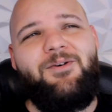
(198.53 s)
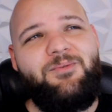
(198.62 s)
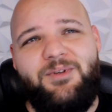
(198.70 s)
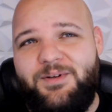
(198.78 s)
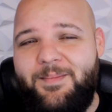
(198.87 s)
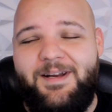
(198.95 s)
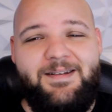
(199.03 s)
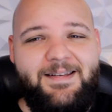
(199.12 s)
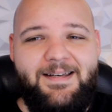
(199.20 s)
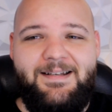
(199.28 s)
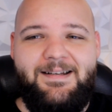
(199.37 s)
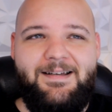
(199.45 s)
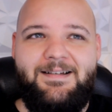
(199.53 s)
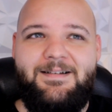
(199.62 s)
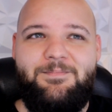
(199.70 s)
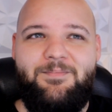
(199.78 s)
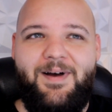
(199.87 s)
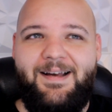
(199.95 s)
don't really meditate,
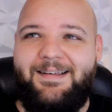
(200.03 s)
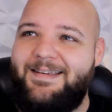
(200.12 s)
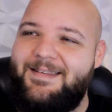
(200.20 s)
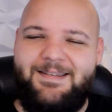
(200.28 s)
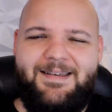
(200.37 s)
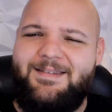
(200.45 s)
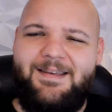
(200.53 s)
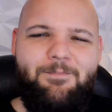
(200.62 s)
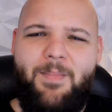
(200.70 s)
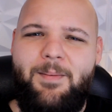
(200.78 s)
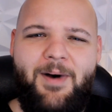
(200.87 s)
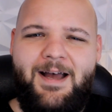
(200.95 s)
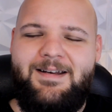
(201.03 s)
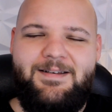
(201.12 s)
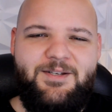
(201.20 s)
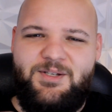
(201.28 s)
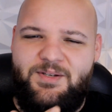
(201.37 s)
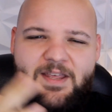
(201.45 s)
I guess, because my
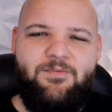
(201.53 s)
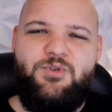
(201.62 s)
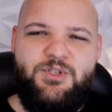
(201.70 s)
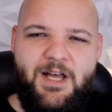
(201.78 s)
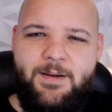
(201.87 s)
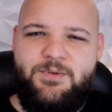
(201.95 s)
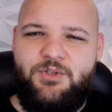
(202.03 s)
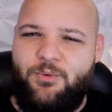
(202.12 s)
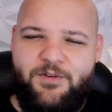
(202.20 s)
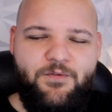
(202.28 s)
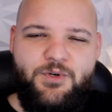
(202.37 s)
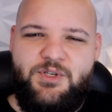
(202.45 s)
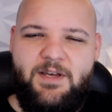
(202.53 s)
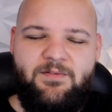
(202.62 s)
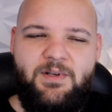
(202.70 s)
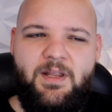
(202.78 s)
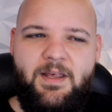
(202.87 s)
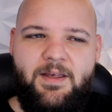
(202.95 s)
mind just never stops
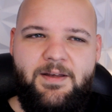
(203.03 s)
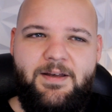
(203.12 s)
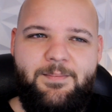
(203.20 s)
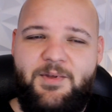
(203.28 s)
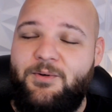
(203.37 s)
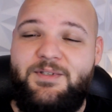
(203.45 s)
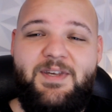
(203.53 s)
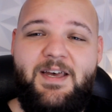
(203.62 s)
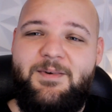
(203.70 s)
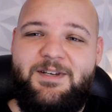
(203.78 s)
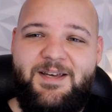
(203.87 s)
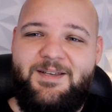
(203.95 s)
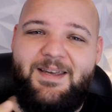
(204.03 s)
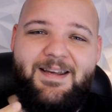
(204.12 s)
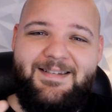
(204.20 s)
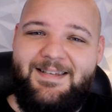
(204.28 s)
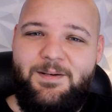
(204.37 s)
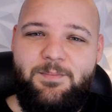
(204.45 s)
24/7. The only time it does kind
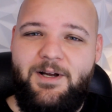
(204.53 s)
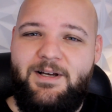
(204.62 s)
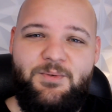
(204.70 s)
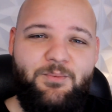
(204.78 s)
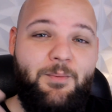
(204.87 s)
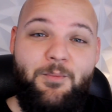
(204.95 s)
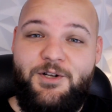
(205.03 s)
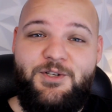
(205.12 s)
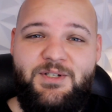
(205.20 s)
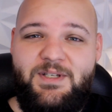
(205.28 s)
of take a break is when I'm watching